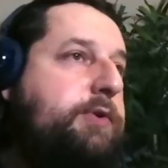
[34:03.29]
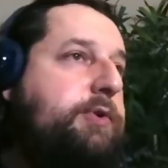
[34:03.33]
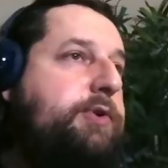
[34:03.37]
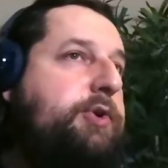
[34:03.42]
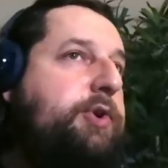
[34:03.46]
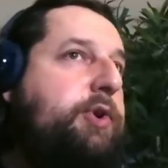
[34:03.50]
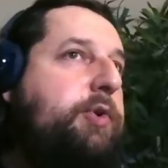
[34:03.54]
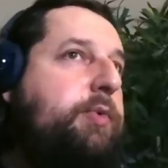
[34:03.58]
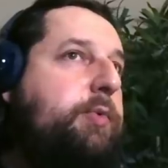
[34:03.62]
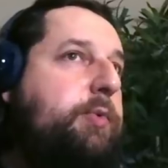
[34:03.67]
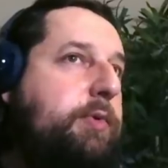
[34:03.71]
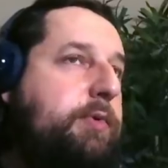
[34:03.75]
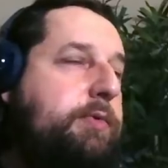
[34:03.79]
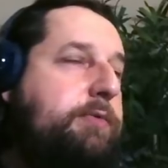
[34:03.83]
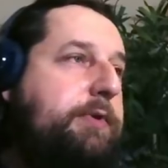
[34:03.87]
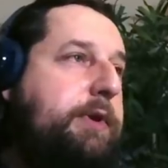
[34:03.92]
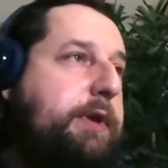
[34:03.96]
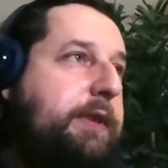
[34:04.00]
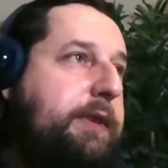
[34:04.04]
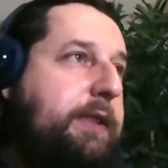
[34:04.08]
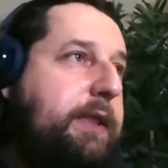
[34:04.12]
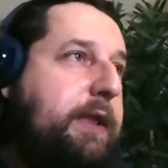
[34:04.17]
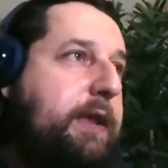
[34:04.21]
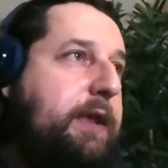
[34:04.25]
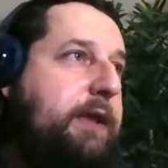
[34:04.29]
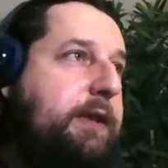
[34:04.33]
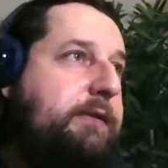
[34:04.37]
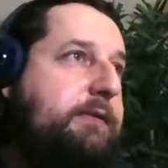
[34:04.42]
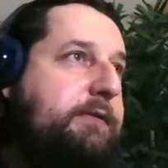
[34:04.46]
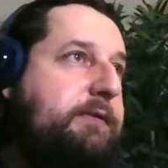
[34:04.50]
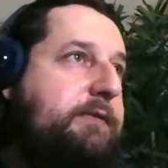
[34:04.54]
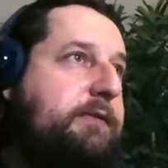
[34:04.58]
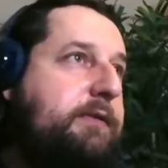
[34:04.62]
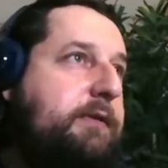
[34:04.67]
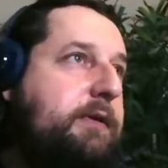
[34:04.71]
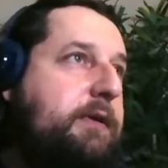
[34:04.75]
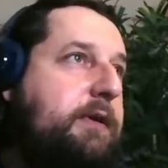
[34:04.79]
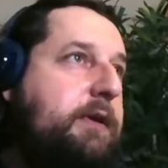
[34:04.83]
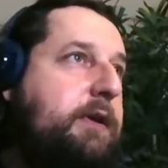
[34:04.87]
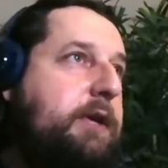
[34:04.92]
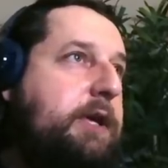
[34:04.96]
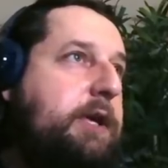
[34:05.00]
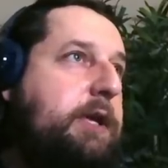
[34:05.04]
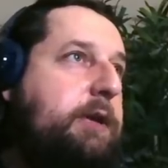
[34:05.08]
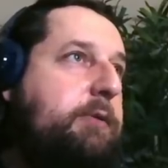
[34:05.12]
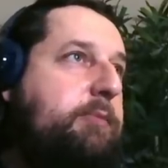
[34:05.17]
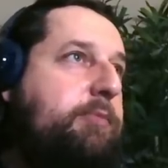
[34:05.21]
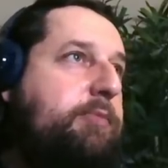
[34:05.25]
you worry that
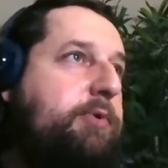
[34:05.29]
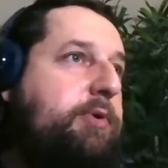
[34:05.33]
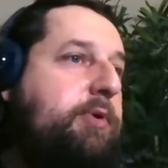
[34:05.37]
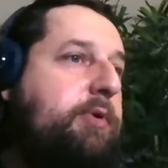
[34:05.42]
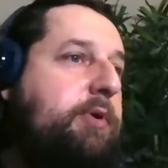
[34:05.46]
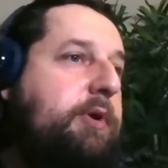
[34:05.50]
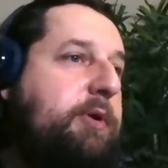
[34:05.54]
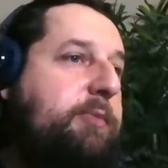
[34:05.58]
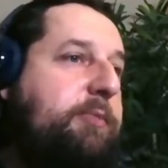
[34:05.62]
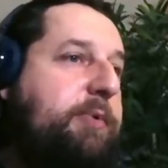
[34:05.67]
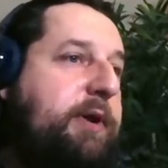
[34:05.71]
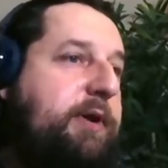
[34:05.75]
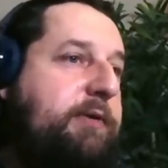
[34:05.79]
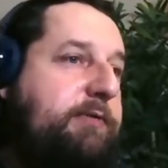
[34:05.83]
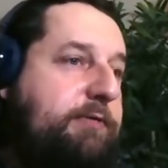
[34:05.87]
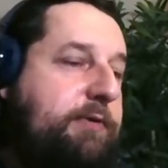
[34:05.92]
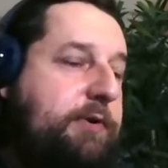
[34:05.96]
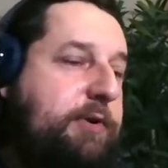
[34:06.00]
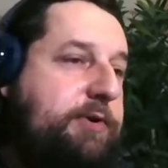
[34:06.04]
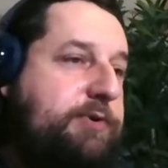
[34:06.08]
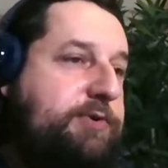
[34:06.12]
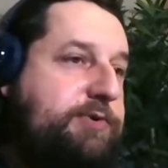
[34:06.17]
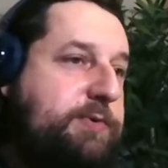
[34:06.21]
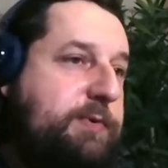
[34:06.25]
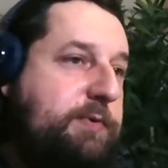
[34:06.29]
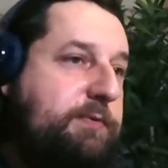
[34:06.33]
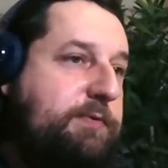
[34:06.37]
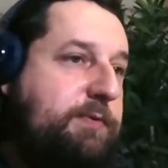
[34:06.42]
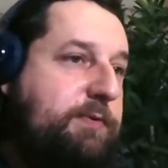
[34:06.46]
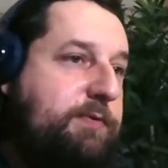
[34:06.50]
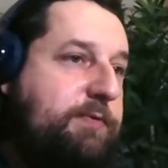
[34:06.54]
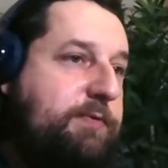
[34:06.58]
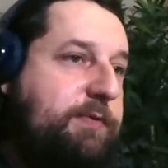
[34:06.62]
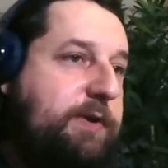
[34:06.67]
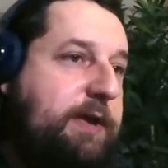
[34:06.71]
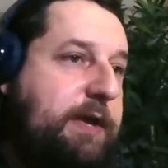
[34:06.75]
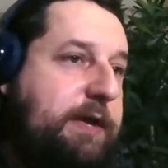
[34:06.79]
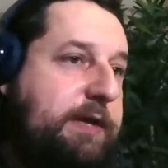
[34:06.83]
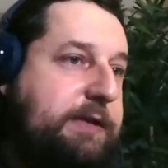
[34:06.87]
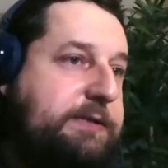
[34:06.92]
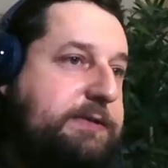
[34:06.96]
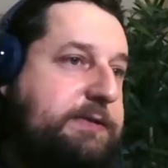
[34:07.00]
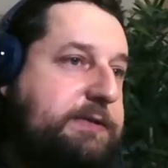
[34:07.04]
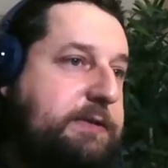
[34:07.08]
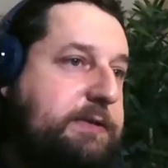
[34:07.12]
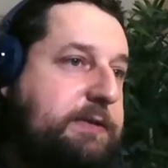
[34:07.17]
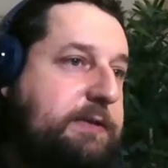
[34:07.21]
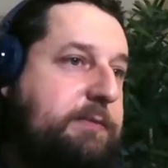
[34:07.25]
purely by virtue of the fact
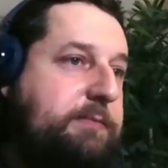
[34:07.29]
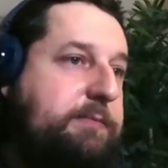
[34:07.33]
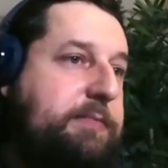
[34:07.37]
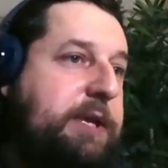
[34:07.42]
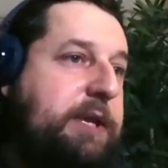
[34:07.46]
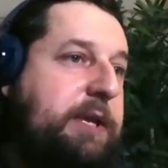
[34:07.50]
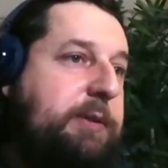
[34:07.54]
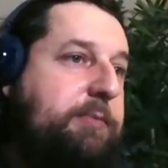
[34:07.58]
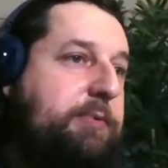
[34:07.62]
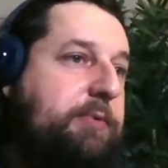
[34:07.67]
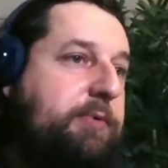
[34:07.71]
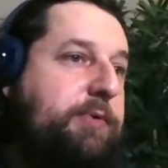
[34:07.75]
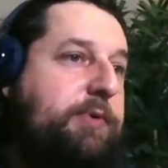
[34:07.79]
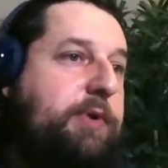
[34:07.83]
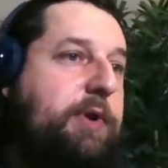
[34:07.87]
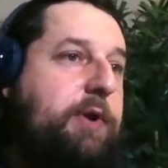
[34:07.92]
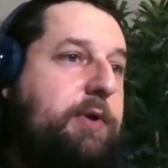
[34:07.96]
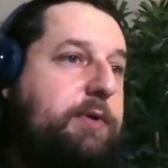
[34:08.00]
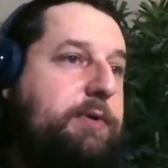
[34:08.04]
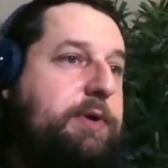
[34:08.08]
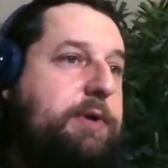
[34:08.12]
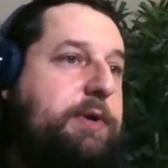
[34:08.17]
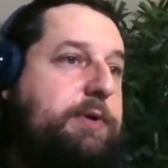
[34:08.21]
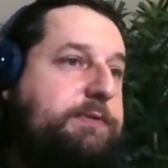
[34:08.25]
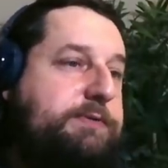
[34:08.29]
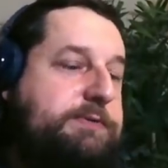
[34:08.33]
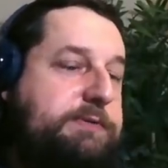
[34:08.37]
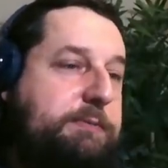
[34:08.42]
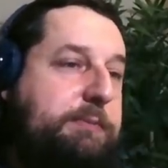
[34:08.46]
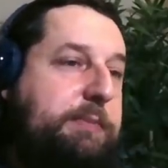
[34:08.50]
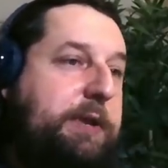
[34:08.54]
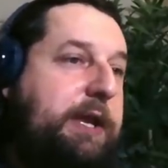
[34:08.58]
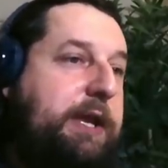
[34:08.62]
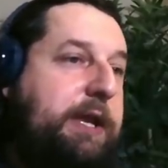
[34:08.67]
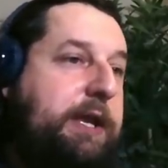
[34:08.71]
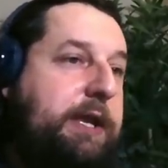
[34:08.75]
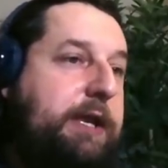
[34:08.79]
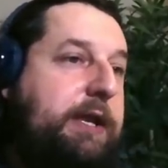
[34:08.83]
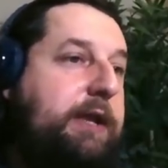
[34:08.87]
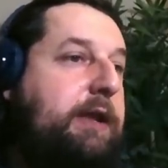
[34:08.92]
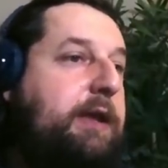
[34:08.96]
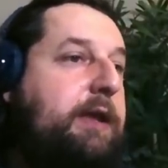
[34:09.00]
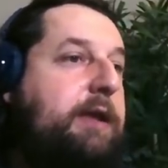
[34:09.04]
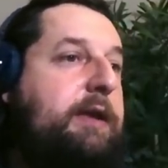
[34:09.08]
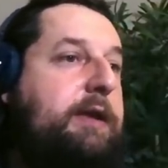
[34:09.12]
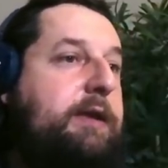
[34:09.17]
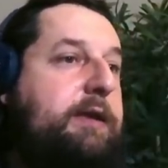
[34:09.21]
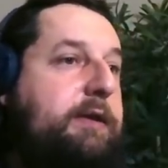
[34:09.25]
that people know you to be
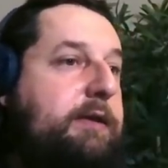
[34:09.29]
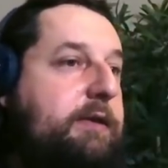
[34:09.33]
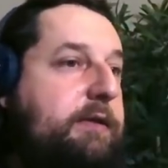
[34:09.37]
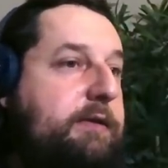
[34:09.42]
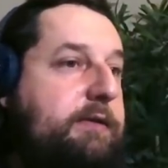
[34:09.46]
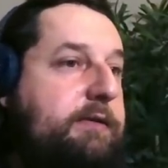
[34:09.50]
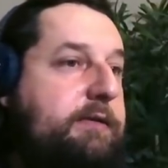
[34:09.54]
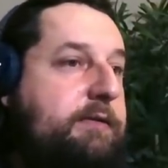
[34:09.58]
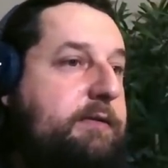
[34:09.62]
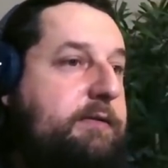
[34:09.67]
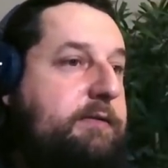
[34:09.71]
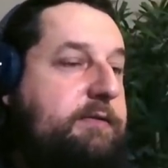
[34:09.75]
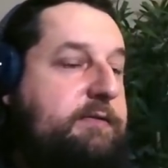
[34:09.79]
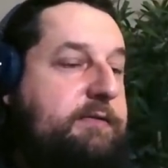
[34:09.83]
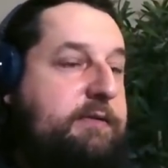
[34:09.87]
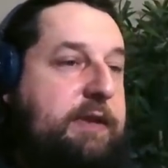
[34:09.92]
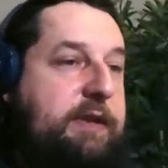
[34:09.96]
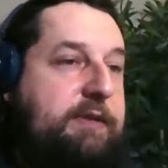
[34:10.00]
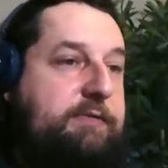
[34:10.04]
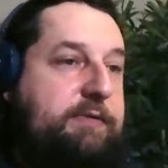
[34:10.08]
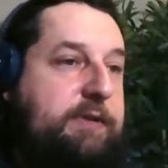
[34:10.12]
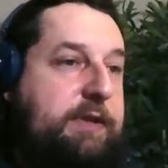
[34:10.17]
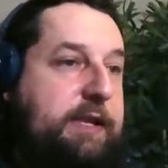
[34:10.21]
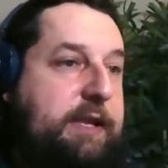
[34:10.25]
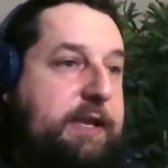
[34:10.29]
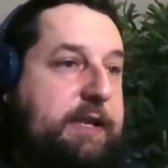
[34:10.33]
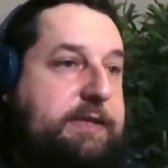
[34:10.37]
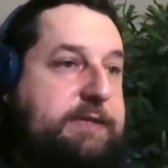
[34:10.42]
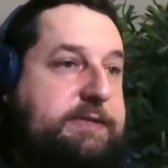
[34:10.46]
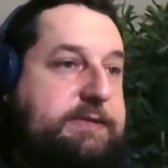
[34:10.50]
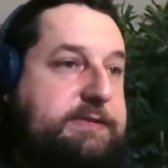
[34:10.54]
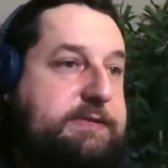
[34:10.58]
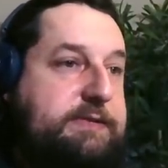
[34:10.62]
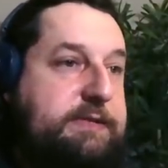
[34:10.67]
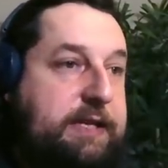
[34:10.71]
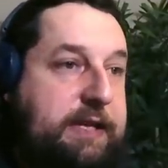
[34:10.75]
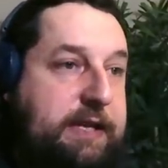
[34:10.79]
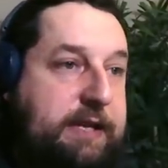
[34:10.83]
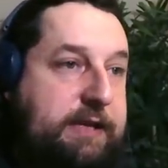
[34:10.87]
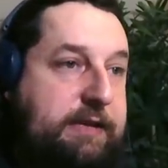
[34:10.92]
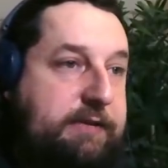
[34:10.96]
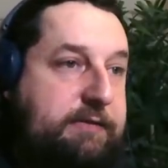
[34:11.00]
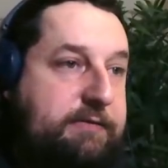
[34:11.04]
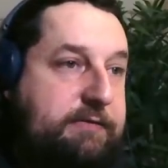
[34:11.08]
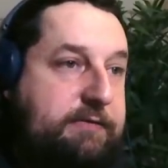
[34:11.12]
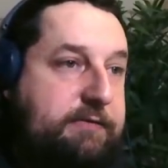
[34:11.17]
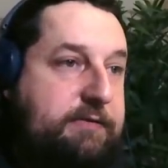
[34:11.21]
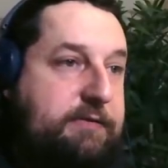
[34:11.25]
stephen lett's
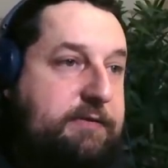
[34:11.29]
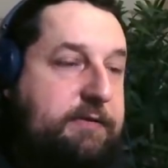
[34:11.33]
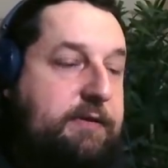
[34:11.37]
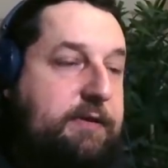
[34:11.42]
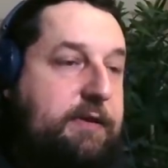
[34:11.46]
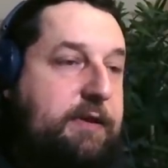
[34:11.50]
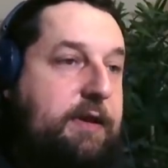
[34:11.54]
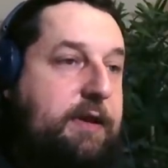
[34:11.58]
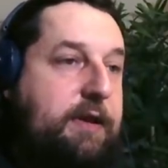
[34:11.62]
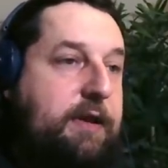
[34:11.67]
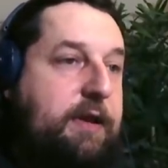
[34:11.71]
niece mm-hmm.